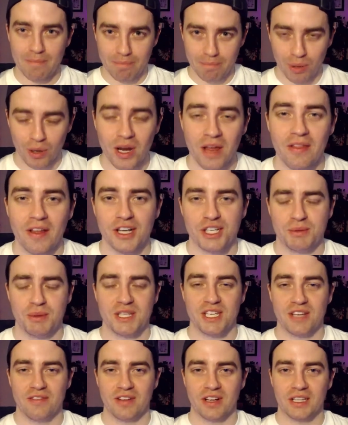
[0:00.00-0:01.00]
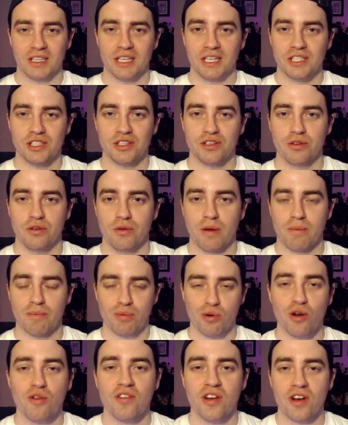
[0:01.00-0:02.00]
put in there specifically to
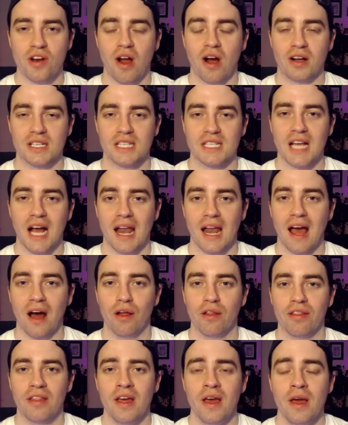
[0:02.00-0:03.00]
improve your dog's gut health.